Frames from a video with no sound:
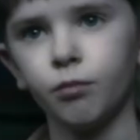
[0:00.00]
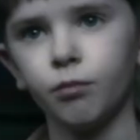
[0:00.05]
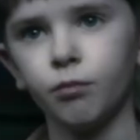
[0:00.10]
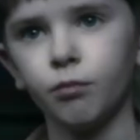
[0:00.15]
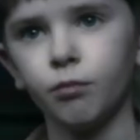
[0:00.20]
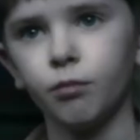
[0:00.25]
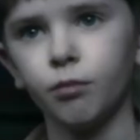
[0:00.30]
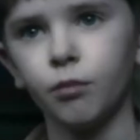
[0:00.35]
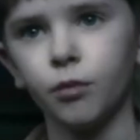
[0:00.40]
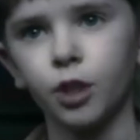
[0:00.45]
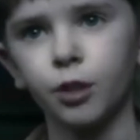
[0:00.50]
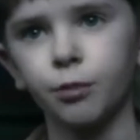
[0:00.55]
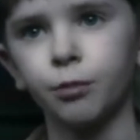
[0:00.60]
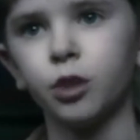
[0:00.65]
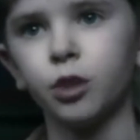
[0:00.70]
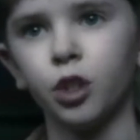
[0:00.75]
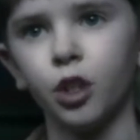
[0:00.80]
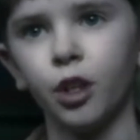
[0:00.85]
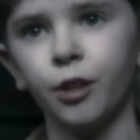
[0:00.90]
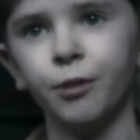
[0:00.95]
I'm sure he's a
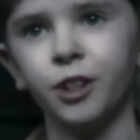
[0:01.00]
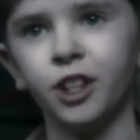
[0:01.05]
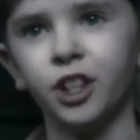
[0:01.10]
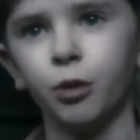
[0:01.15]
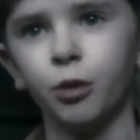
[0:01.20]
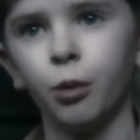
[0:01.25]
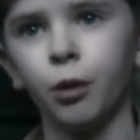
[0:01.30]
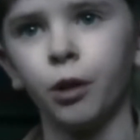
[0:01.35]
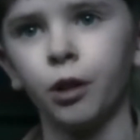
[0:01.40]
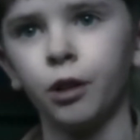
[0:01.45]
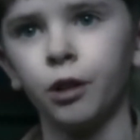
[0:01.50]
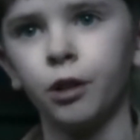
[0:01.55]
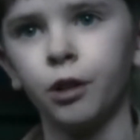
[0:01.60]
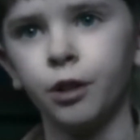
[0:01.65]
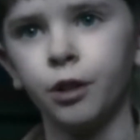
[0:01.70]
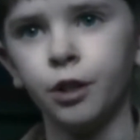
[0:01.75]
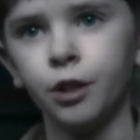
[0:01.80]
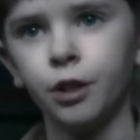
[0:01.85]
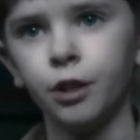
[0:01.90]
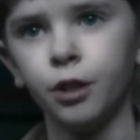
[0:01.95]
nice kid and he's
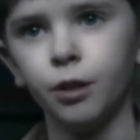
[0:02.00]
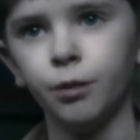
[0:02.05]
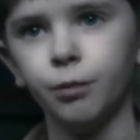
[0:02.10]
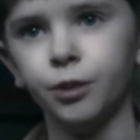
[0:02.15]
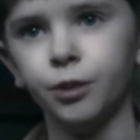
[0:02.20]
acted well in other